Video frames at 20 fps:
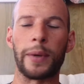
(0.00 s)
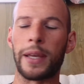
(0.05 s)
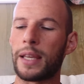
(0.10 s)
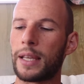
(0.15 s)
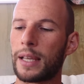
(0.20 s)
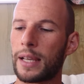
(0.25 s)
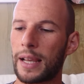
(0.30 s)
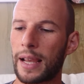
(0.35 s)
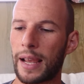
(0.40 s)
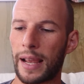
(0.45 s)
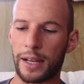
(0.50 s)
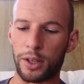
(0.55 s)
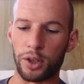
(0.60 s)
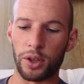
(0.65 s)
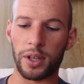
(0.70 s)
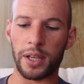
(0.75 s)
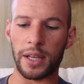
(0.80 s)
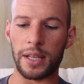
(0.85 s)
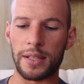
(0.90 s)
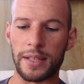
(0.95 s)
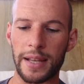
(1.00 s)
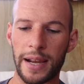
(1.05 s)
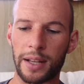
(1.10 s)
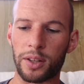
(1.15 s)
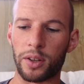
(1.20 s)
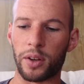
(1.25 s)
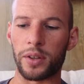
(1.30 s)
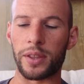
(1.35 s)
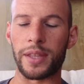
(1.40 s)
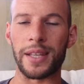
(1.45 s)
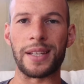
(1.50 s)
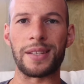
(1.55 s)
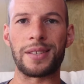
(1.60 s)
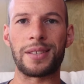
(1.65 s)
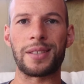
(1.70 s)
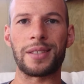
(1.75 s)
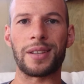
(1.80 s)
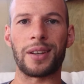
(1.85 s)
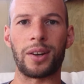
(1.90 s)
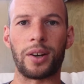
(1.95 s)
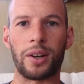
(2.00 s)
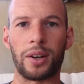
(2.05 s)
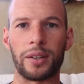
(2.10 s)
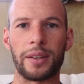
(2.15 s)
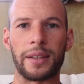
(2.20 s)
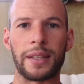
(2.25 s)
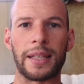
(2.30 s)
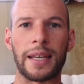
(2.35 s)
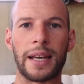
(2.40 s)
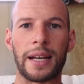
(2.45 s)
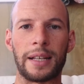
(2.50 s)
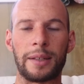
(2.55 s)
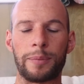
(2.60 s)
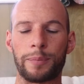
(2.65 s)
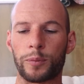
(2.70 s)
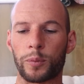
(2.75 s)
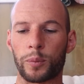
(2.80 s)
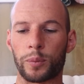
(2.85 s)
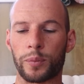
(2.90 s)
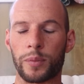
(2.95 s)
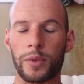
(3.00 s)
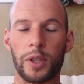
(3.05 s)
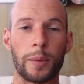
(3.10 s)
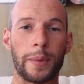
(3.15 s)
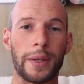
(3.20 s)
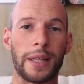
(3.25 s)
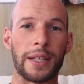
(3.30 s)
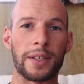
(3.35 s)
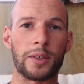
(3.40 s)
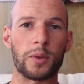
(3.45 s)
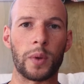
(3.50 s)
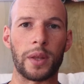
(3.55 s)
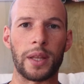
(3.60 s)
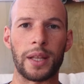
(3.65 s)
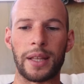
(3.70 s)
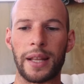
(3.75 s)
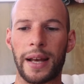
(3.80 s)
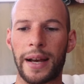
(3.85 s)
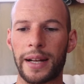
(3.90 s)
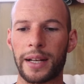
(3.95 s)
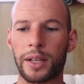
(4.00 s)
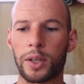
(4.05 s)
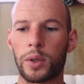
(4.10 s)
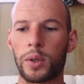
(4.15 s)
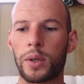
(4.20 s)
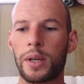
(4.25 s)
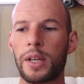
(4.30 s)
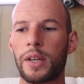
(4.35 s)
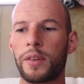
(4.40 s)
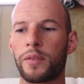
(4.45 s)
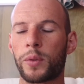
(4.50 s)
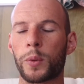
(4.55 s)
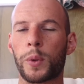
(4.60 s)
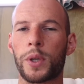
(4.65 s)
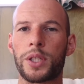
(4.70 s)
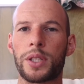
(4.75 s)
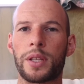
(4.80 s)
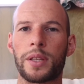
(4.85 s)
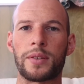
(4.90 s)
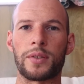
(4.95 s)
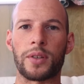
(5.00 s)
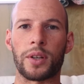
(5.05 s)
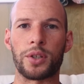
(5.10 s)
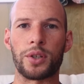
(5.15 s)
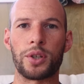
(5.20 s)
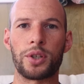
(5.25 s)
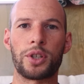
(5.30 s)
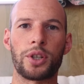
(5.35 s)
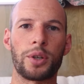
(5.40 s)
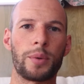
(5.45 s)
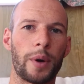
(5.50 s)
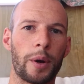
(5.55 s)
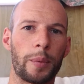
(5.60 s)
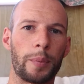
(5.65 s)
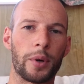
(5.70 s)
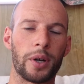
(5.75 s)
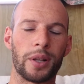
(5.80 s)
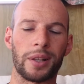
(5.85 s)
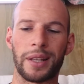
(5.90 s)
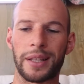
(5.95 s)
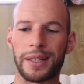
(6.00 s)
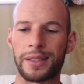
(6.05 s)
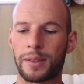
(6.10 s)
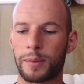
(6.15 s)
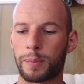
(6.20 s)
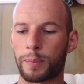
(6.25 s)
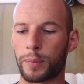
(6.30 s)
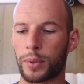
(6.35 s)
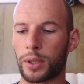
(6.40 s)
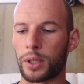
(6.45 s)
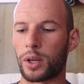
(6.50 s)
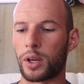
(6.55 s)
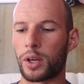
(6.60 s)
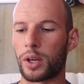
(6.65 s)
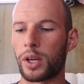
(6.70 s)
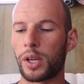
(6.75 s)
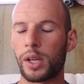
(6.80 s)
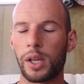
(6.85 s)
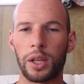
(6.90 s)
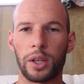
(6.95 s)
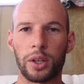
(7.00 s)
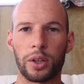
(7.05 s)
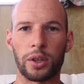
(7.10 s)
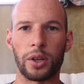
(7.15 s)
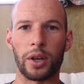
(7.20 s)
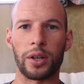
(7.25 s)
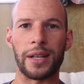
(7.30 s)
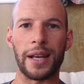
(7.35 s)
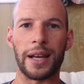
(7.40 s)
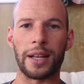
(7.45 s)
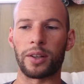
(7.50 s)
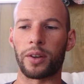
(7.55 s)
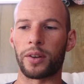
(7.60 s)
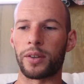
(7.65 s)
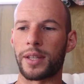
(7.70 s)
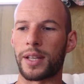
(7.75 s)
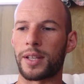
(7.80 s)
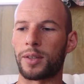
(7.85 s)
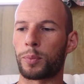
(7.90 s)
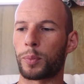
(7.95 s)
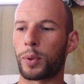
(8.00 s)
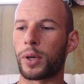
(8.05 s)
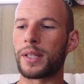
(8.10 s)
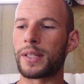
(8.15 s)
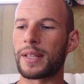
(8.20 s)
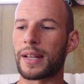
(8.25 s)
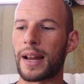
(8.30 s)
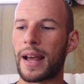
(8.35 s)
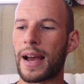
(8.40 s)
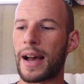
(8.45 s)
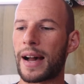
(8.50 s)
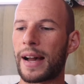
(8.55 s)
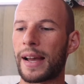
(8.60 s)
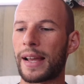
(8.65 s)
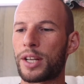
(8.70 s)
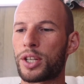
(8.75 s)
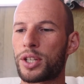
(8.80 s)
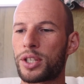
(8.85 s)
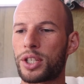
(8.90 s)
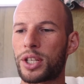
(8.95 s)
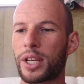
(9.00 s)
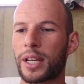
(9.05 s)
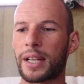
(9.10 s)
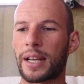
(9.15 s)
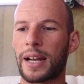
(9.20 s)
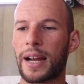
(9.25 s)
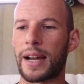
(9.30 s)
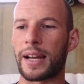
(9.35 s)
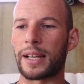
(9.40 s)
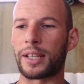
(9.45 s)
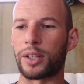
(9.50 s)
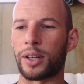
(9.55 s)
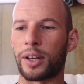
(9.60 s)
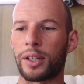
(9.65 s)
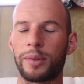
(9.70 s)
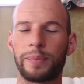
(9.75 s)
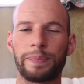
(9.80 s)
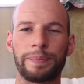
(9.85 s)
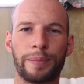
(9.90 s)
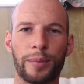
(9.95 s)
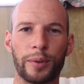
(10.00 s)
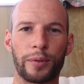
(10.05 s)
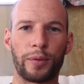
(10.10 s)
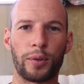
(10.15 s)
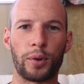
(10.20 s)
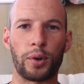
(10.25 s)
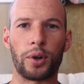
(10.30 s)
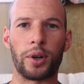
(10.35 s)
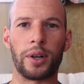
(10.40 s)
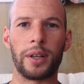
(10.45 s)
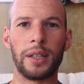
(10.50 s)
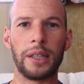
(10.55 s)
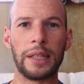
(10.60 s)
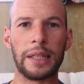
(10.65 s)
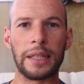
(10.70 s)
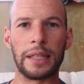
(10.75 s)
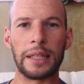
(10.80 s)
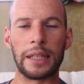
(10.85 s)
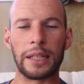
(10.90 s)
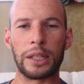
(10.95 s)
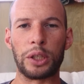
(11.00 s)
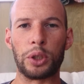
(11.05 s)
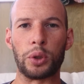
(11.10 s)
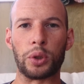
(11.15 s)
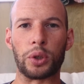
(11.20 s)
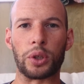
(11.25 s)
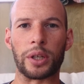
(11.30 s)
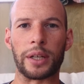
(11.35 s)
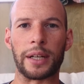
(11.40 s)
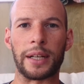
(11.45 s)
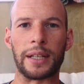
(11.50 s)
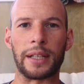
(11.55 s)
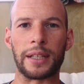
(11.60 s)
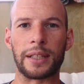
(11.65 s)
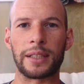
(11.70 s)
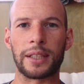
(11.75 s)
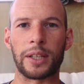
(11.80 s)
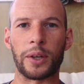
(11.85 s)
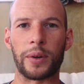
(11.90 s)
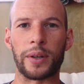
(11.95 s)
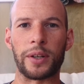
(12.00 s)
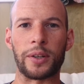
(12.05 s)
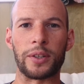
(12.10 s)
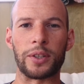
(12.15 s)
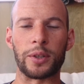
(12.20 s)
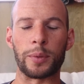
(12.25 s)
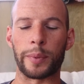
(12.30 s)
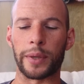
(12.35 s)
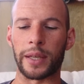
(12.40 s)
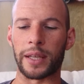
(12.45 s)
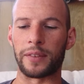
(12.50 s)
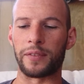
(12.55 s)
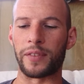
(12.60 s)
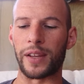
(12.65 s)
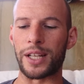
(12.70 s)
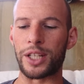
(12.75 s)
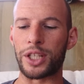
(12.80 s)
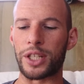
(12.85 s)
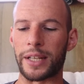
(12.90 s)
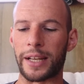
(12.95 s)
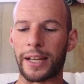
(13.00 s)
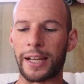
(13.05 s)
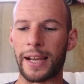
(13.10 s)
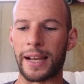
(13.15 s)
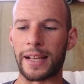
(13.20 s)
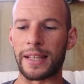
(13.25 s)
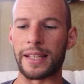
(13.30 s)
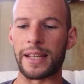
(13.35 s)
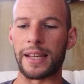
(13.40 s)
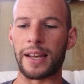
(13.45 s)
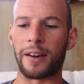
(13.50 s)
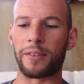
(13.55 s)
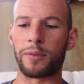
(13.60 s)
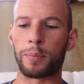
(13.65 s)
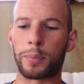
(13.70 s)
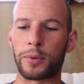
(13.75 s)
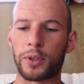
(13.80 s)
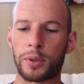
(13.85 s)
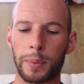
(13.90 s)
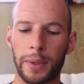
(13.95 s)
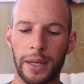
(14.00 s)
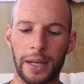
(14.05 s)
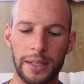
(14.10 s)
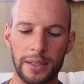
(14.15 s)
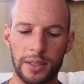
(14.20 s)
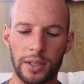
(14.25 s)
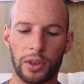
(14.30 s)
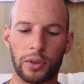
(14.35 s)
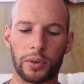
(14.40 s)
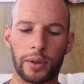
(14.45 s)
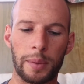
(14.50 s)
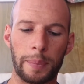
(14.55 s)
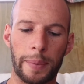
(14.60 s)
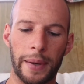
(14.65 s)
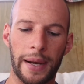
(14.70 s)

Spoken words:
of me, and you can download this on the there'll be links within the article. If you're watching this on YouTube, I'll put a link below. You can go download this, print it out, and just check it out, you know, before you're going on your big adventure. And then I've split it into three